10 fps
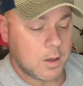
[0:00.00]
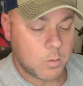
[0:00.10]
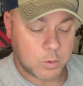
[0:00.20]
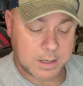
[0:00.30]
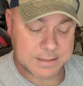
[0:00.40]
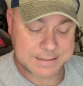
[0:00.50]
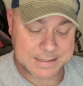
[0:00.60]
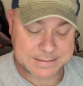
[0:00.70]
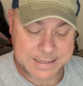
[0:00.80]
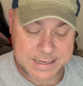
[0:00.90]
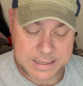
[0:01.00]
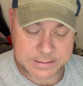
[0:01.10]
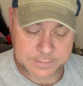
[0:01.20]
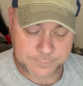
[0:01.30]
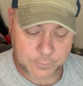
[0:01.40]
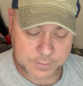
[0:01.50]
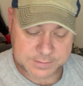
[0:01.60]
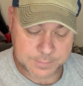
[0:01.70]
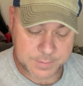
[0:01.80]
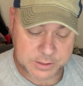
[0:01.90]
Well, guys, that's it for the
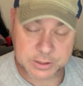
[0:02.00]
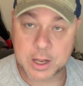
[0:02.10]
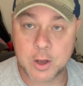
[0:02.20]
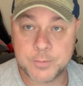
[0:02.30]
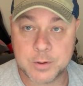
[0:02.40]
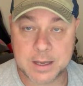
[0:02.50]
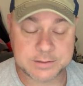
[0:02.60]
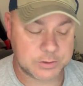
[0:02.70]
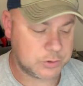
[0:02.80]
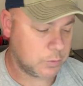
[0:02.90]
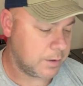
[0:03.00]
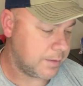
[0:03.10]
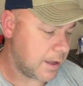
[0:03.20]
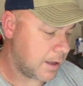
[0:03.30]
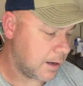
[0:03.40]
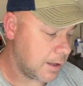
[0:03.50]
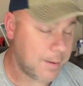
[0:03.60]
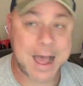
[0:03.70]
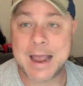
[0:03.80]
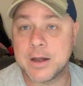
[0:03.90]
submission. I hope you guys enjoyed that.
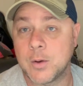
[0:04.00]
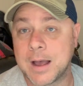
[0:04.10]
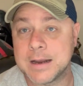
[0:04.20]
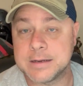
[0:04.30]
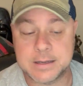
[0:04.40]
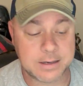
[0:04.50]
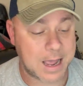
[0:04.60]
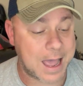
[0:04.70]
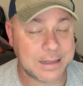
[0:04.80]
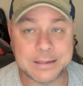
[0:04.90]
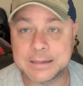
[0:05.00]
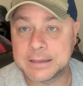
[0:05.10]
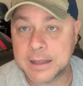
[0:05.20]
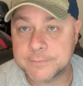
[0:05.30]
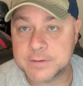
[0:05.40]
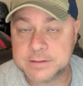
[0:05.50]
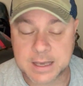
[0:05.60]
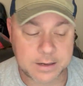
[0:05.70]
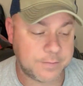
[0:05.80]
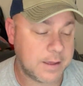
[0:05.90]
I know I did. I love this
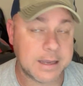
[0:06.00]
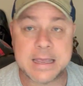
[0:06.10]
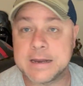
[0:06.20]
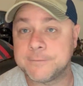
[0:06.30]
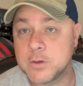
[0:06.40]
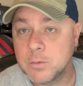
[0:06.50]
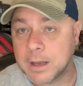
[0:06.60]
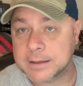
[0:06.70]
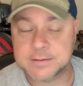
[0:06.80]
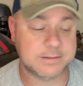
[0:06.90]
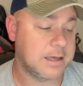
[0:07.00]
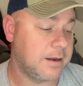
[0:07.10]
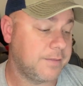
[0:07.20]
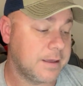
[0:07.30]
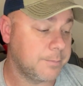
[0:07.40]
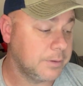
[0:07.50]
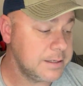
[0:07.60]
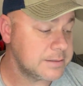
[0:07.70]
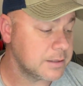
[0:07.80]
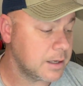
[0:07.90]
kind of thing. And if you like this kind of thing,
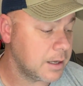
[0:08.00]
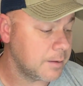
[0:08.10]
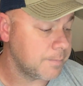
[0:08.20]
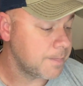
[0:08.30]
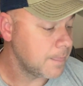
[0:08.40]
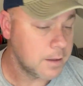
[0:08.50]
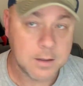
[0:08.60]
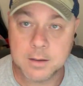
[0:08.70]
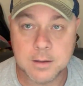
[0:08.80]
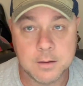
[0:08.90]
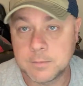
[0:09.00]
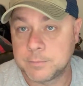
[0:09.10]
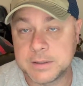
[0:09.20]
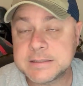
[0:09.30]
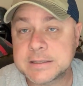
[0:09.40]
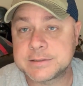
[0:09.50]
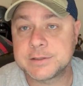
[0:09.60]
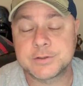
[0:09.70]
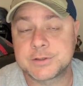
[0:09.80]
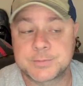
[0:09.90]
please please
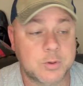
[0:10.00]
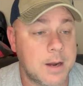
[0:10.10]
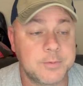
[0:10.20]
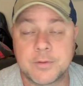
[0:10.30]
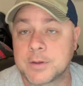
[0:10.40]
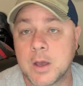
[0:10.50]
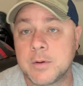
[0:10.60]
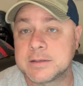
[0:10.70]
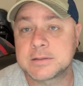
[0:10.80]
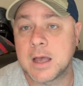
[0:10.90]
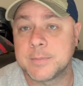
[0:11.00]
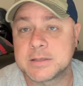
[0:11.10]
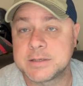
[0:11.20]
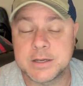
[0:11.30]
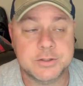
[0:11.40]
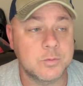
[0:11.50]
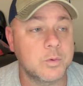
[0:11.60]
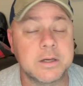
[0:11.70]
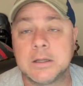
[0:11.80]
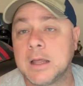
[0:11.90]
consider subscribing to the Codex Comic Station.
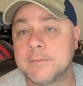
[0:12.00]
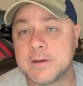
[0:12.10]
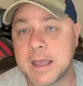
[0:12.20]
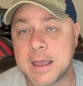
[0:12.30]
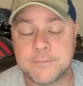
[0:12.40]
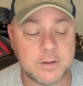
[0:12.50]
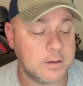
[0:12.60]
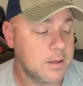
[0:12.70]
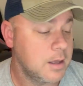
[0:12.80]
We'd love to have you.